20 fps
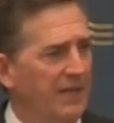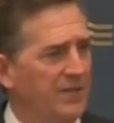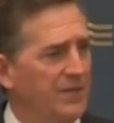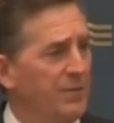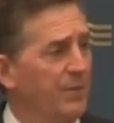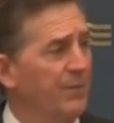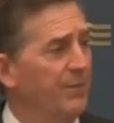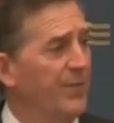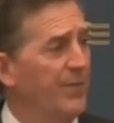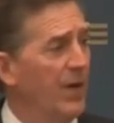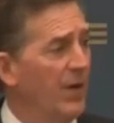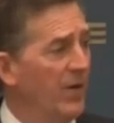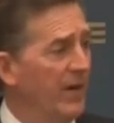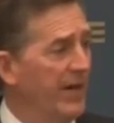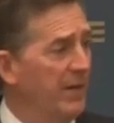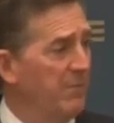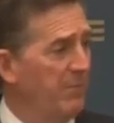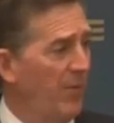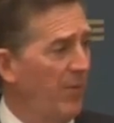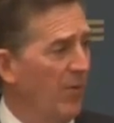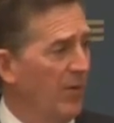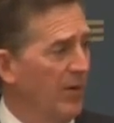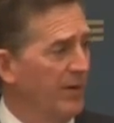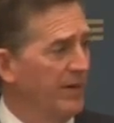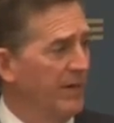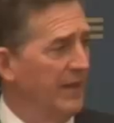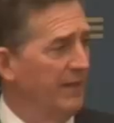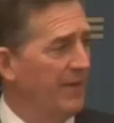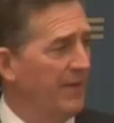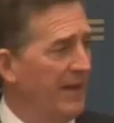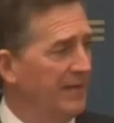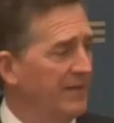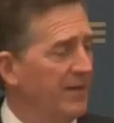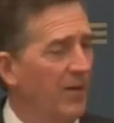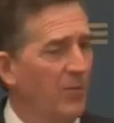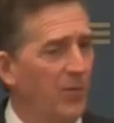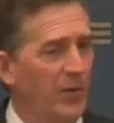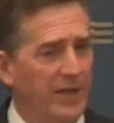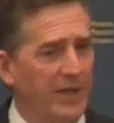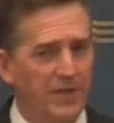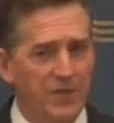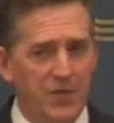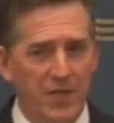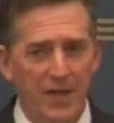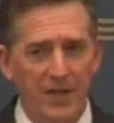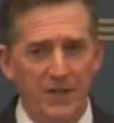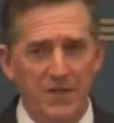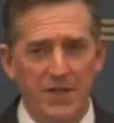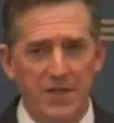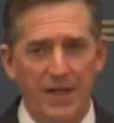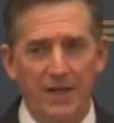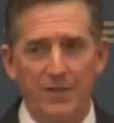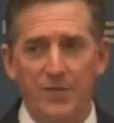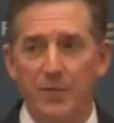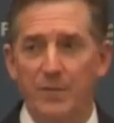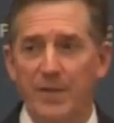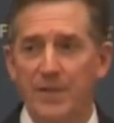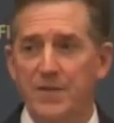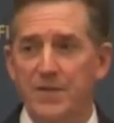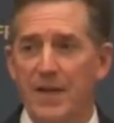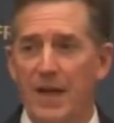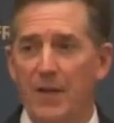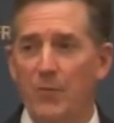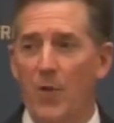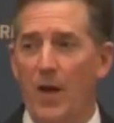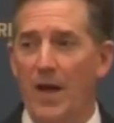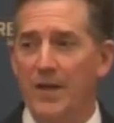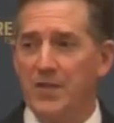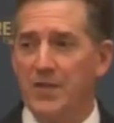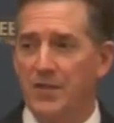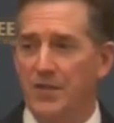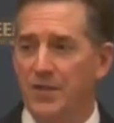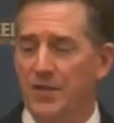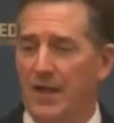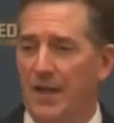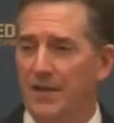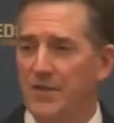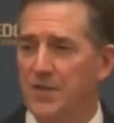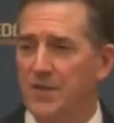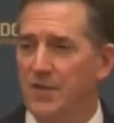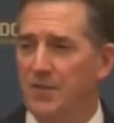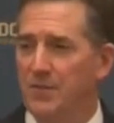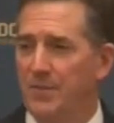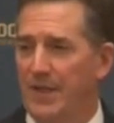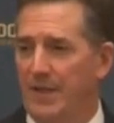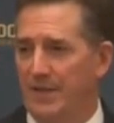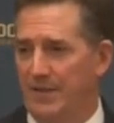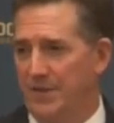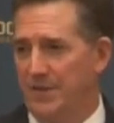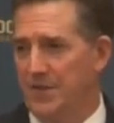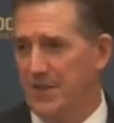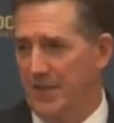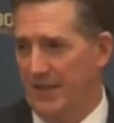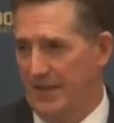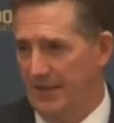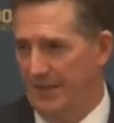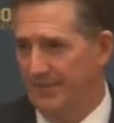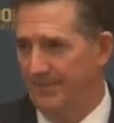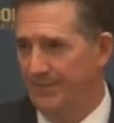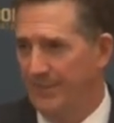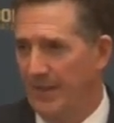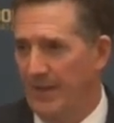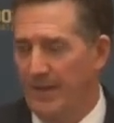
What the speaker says: It's very important. If I thought we could change things from inside Washington, I'd still be in the Senate.